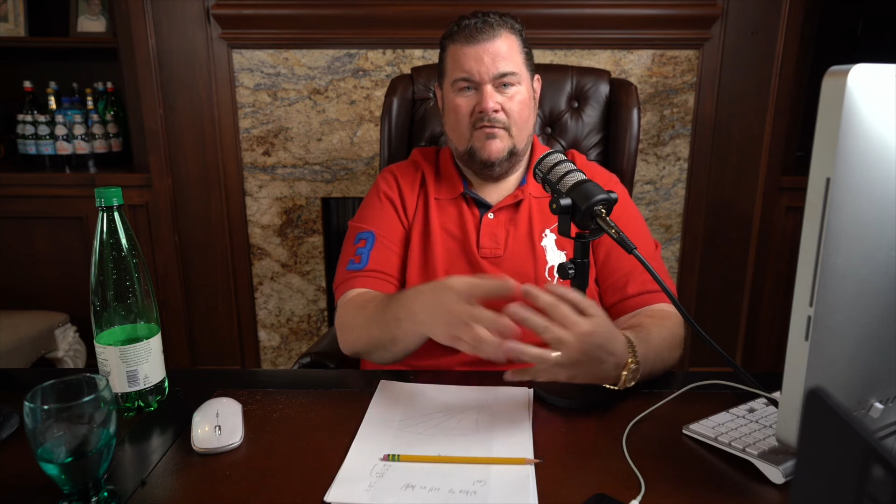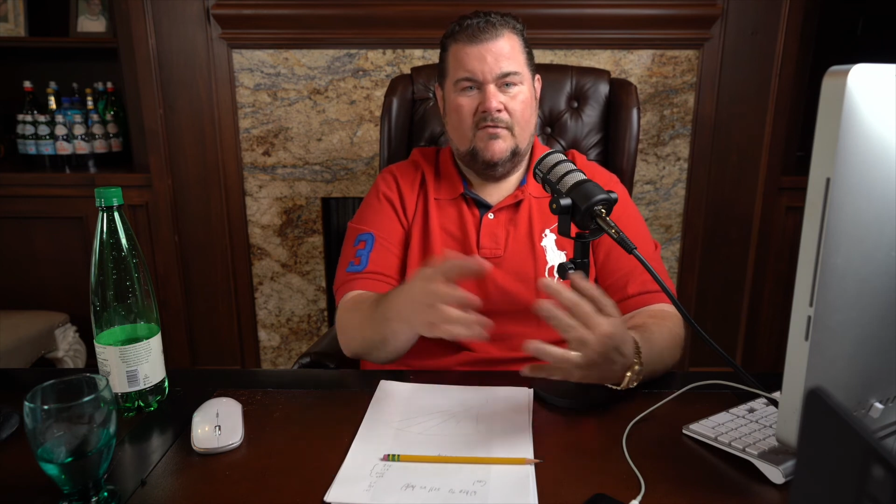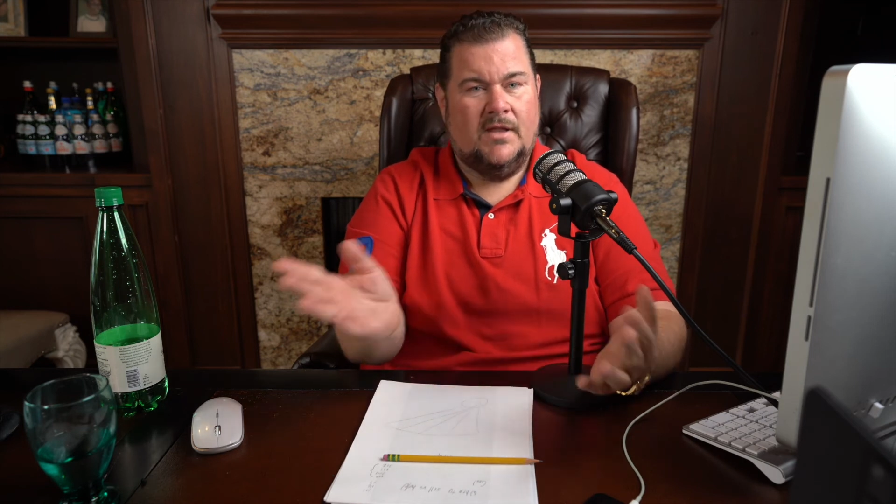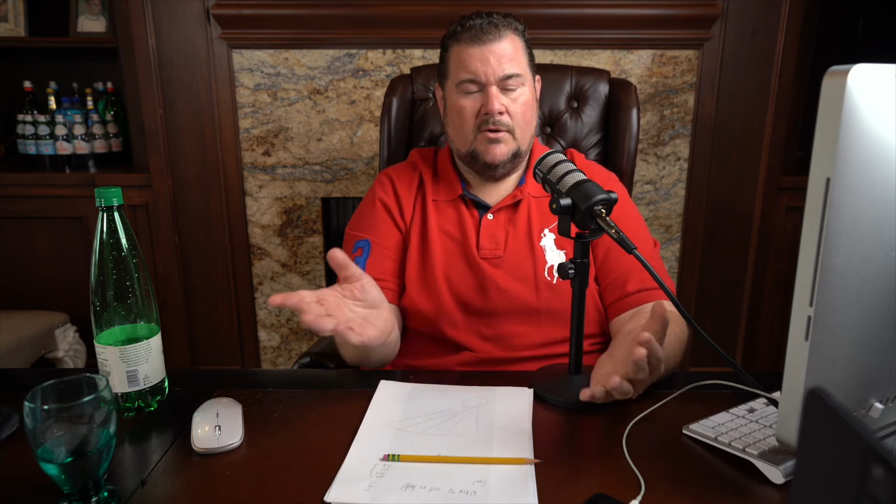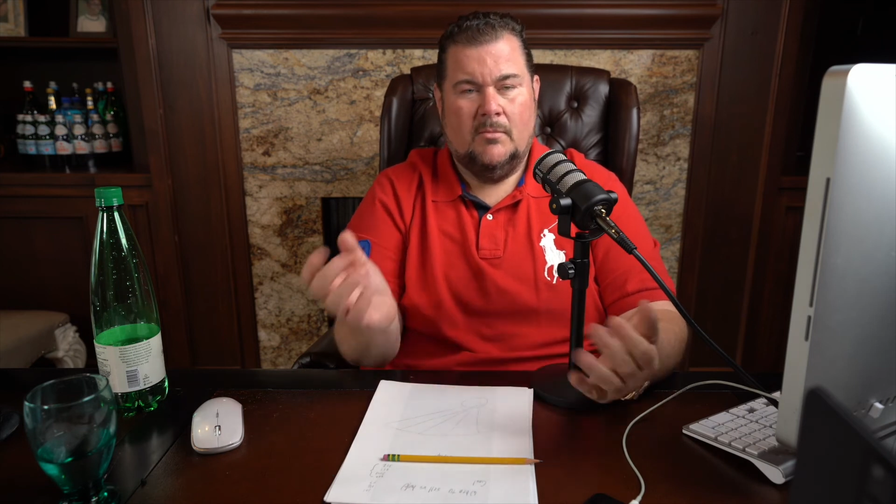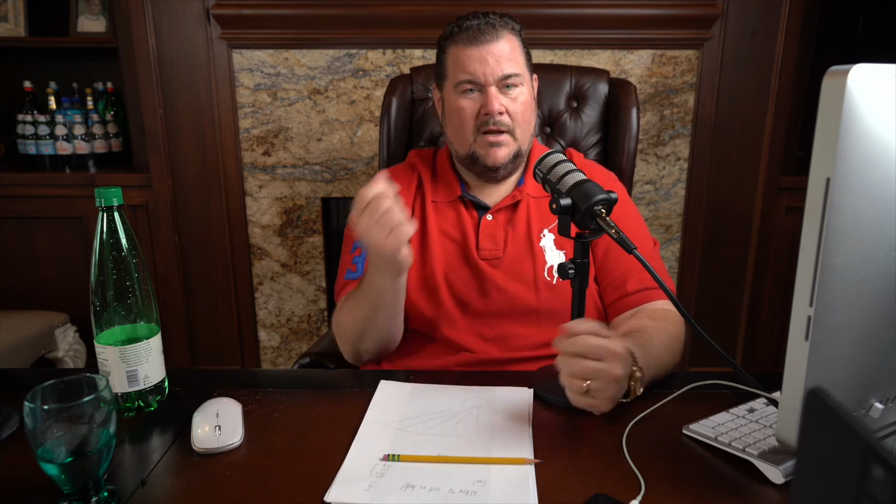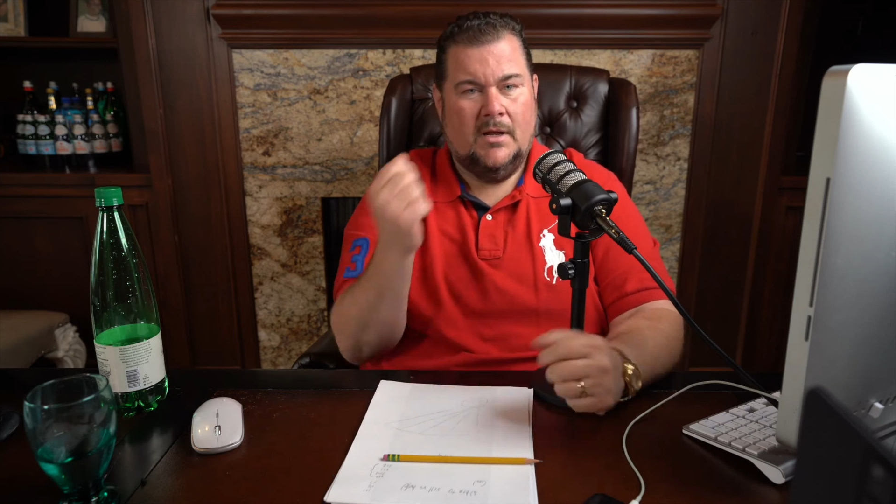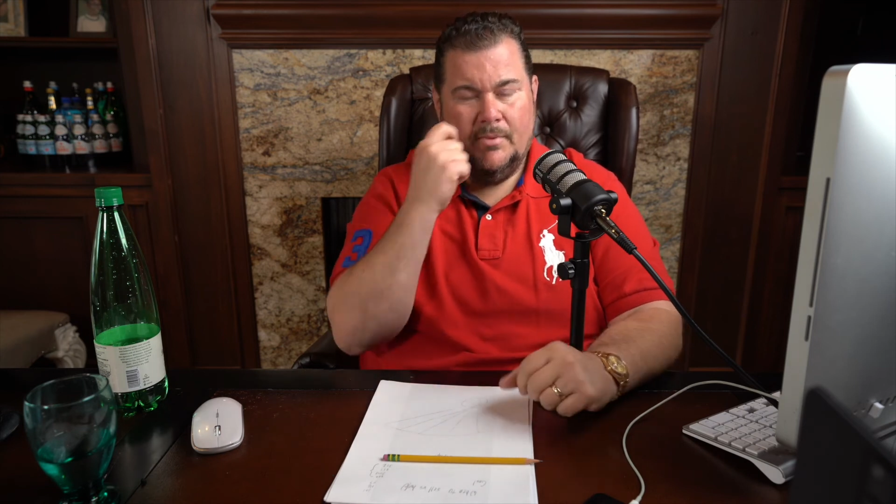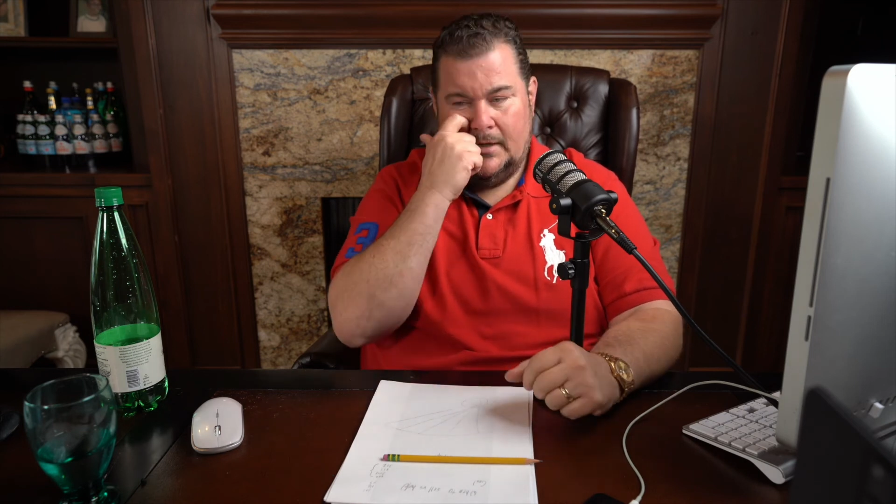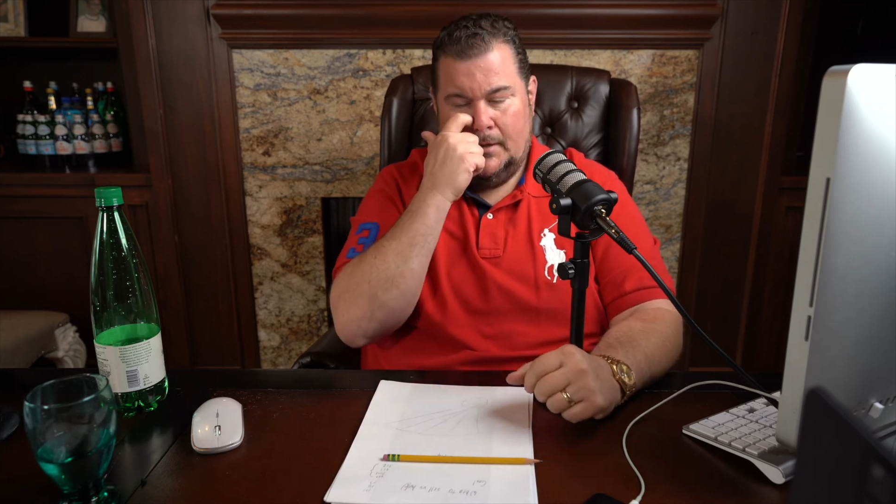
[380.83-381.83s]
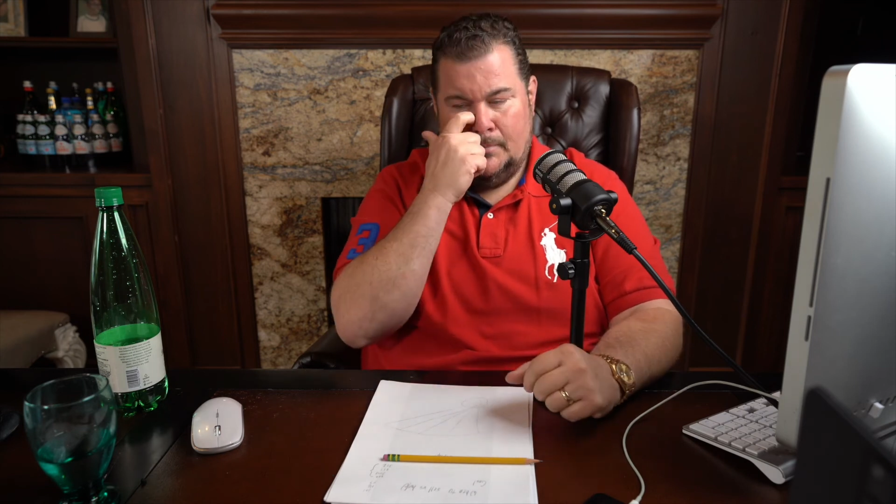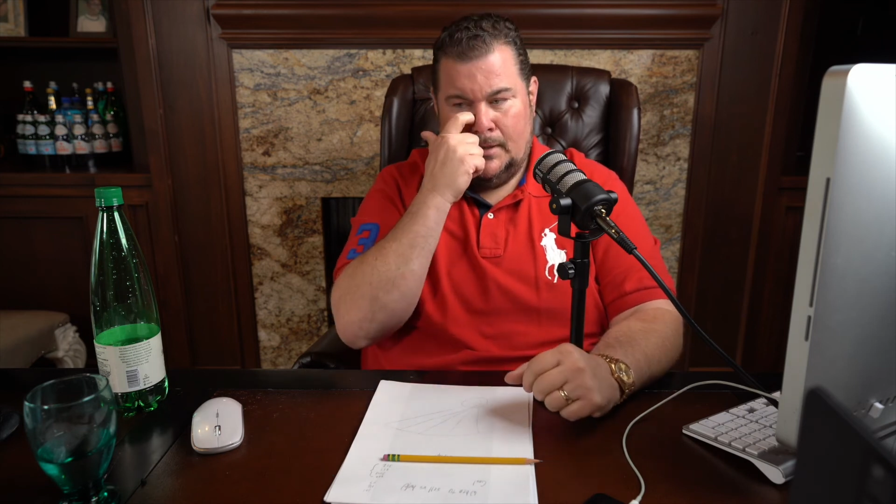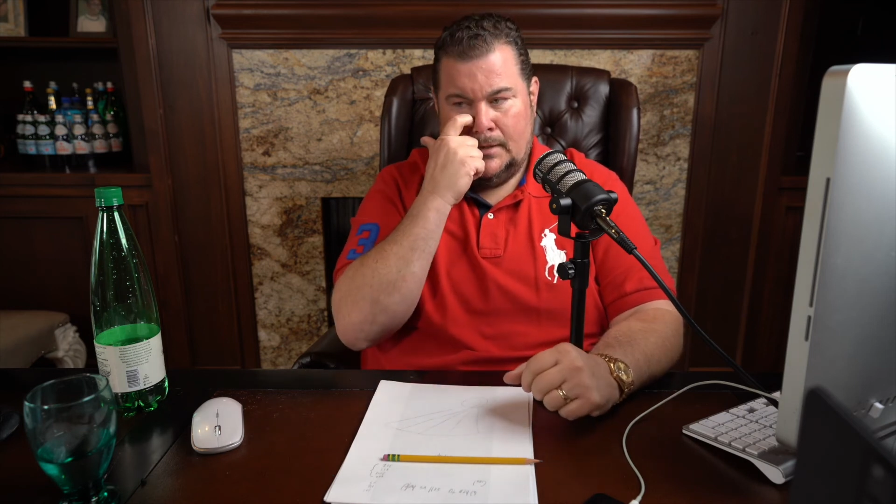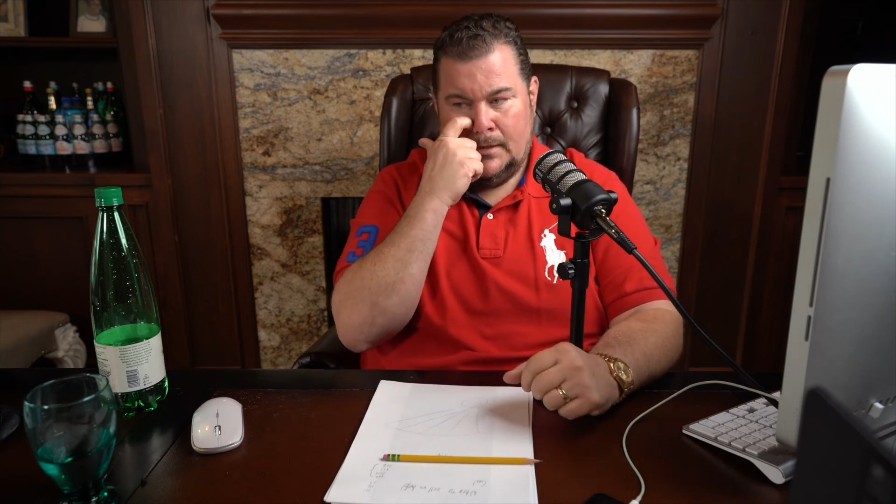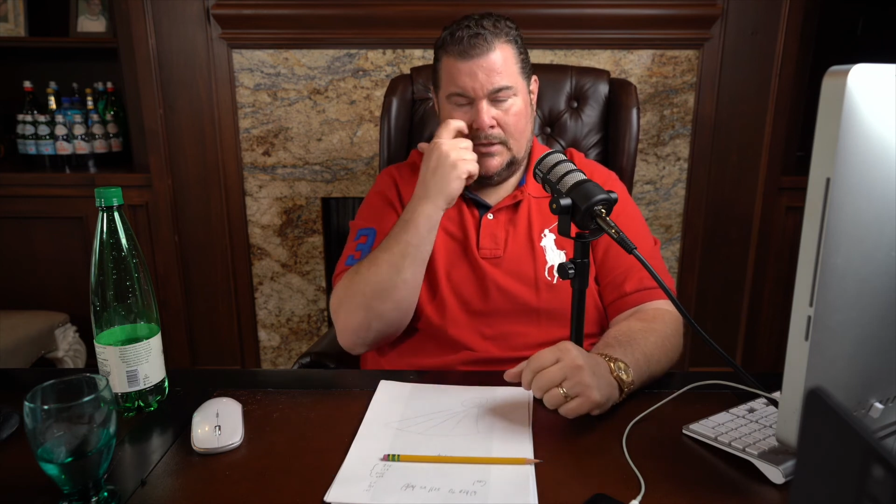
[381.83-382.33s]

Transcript: invest their money in plenty of places.